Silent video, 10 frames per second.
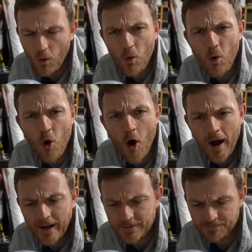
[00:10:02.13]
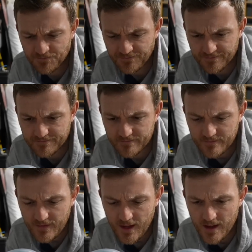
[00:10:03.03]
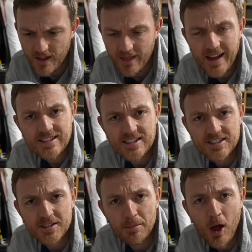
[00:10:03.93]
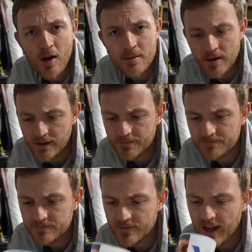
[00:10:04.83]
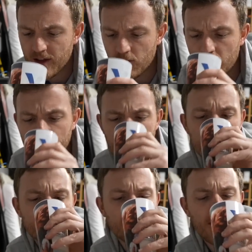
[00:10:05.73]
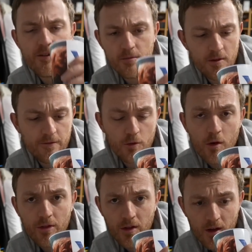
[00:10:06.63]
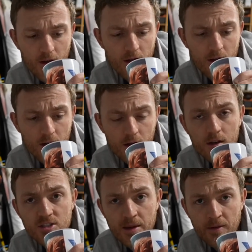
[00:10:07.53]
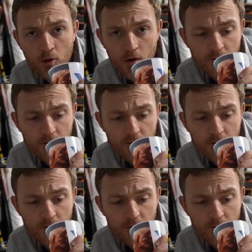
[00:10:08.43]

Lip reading: Oh, that is sublime. That is really nice, apart from the froth. Shame I haven't got a